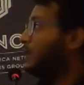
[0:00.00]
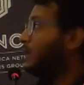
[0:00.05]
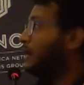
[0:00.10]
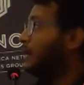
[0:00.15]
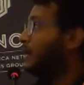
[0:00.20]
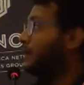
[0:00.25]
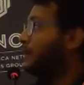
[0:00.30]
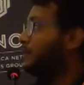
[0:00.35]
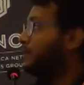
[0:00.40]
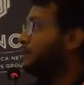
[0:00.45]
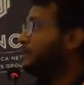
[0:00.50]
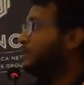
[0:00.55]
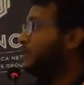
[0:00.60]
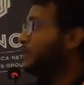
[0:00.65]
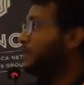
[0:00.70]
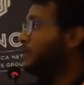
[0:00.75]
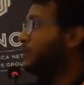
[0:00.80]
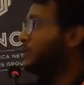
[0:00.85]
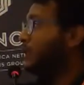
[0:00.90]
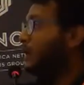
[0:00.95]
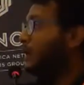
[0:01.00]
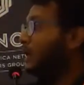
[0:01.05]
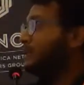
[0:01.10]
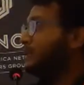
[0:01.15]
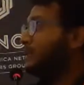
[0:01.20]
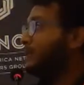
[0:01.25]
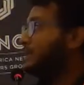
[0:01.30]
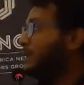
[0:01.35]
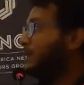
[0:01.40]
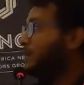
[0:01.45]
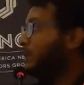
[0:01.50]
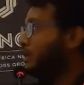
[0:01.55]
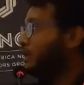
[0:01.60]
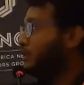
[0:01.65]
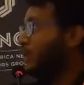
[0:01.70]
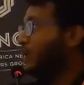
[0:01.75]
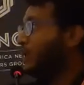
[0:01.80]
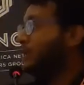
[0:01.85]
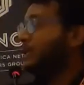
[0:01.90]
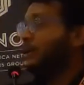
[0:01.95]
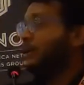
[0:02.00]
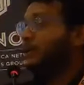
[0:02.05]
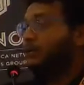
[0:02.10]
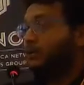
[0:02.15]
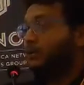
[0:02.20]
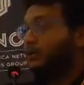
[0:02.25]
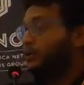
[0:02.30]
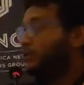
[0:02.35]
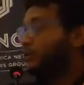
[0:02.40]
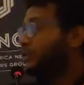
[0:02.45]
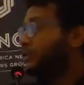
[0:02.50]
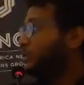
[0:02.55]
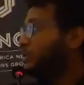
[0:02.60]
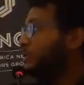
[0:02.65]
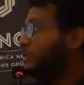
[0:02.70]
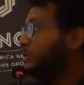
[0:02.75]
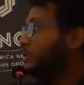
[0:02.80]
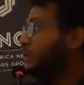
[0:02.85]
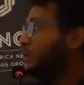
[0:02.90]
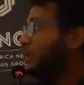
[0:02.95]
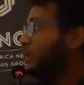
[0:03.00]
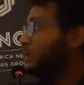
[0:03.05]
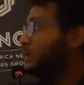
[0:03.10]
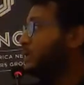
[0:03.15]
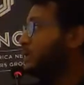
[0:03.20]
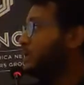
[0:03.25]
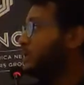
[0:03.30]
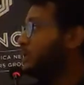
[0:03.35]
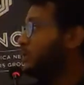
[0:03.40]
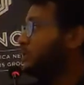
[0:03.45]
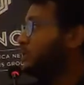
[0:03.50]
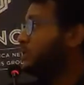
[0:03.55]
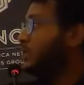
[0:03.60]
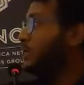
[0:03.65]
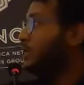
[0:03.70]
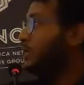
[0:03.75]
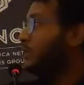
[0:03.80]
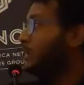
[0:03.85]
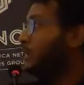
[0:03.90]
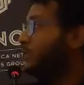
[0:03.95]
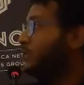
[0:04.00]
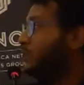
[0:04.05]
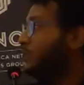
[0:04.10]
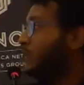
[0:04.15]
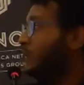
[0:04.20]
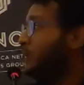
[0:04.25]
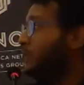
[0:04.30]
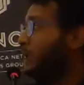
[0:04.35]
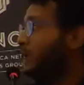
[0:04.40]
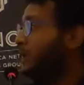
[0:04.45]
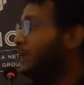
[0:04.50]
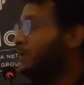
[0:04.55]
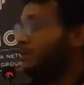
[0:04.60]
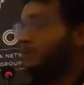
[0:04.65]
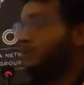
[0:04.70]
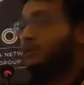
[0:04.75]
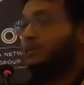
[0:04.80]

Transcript: So as I said, right now the sources is mostly coming from Epinic.